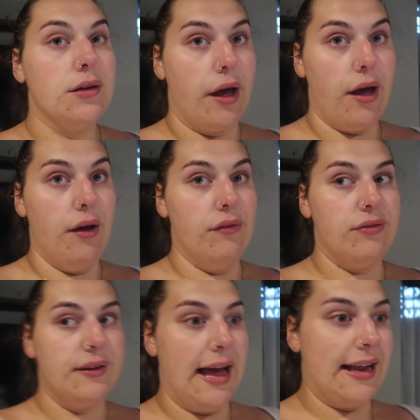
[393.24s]
Curve
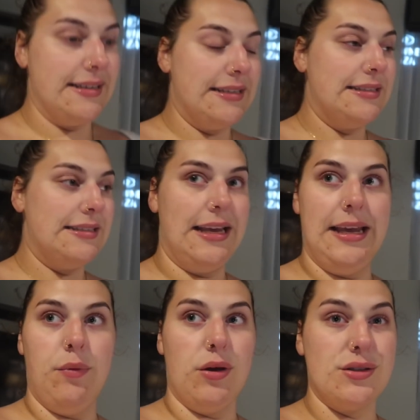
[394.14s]
and
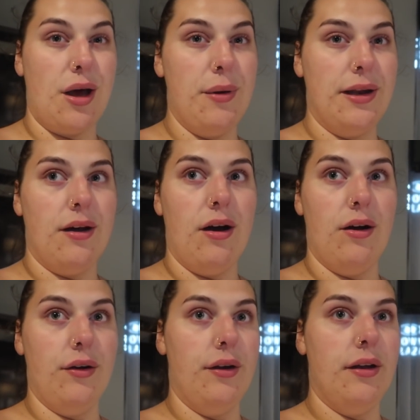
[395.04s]
see what's going
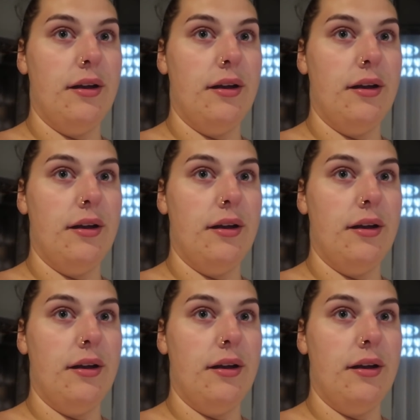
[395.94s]
on.